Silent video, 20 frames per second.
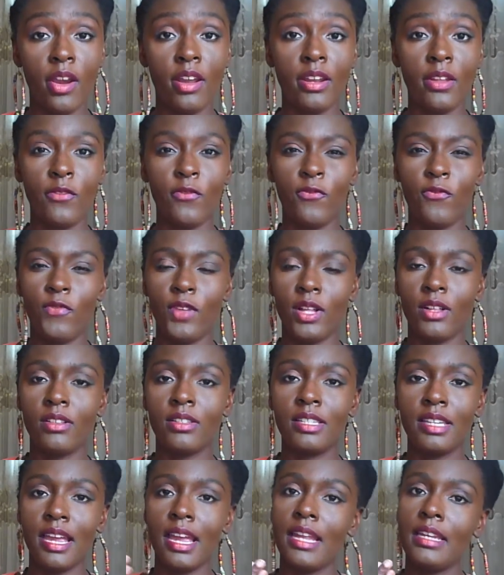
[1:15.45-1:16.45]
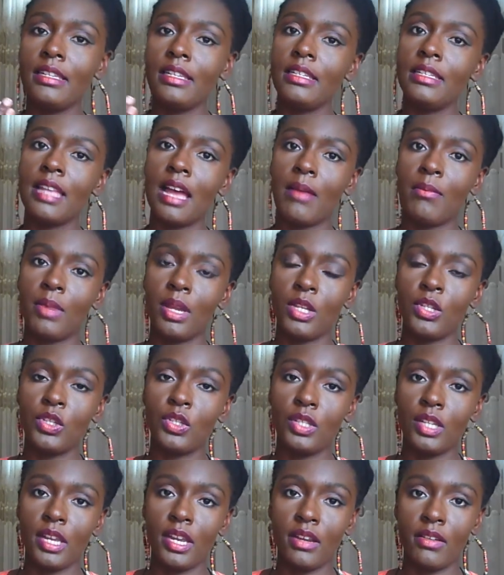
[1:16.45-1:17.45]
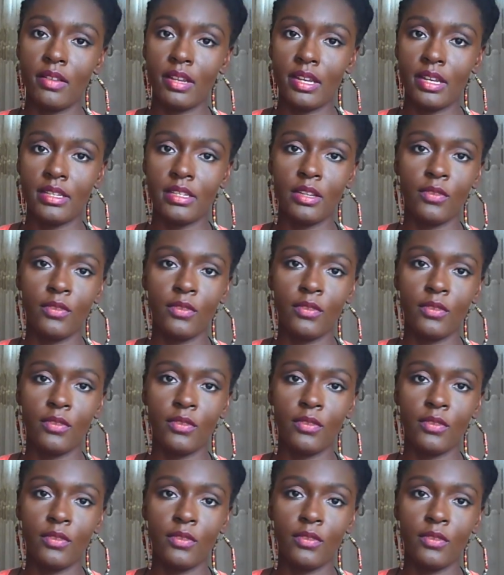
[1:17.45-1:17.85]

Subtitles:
and it fills in the damaged areas.